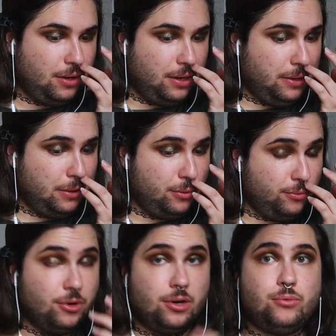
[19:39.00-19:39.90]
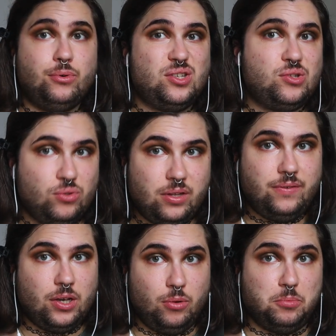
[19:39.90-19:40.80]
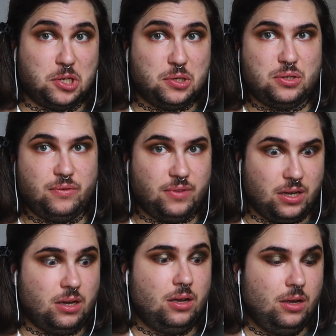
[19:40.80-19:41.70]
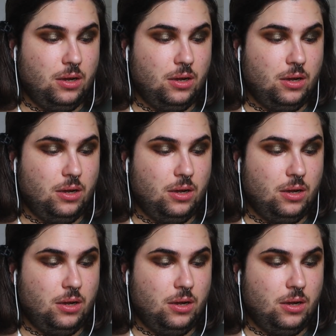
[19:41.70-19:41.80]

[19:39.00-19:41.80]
Work was so difficult because of that.